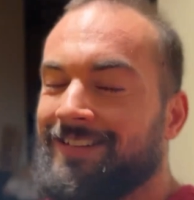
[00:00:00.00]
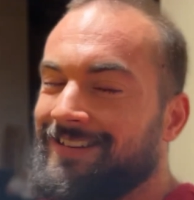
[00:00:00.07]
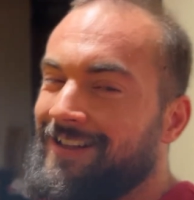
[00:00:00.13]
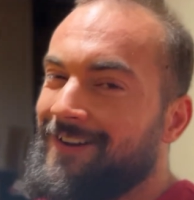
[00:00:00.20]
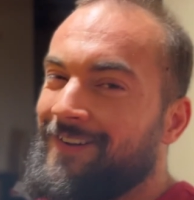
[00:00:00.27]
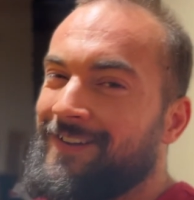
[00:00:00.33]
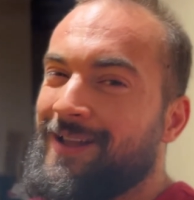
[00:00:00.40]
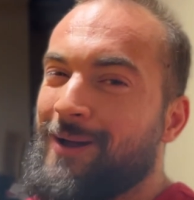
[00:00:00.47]

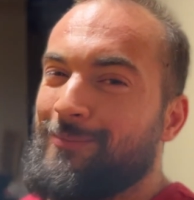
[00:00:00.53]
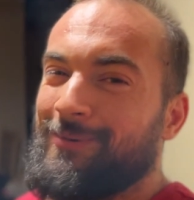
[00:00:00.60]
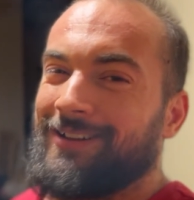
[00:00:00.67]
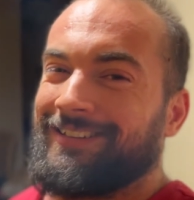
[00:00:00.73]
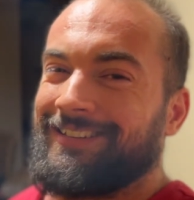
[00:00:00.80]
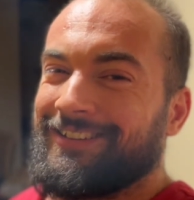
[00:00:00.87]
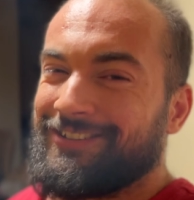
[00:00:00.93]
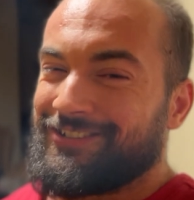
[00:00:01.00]
Now, come on,
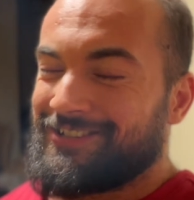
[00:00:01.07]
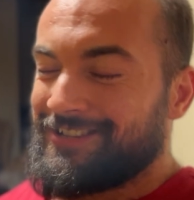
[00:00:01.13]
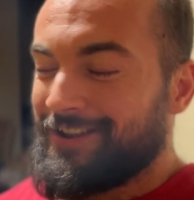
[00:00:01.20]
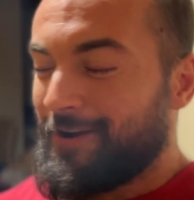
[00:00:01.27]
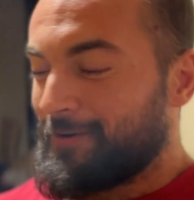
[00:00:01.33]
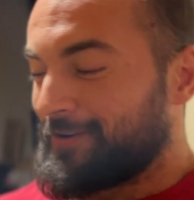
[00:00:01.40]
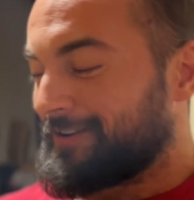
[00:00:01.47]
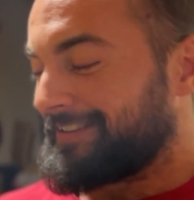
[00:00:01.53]
did you see how
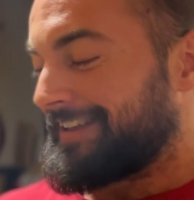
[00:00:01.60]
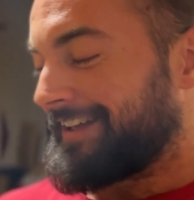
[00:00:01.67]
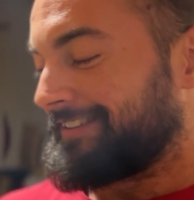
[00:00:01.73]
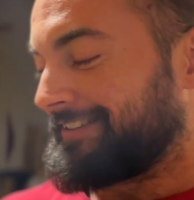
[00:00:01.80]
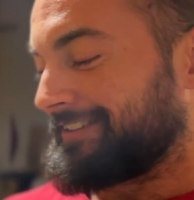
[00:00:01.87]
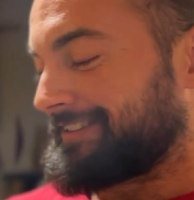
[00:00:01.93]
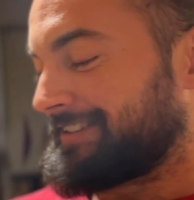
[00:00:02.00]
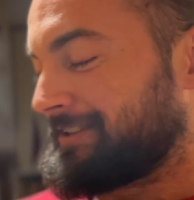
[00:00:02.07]
good that
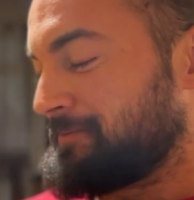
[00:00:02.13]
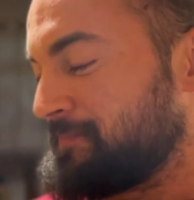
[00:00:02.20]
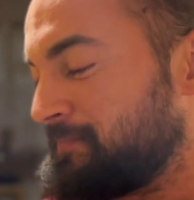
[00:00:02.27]
looked?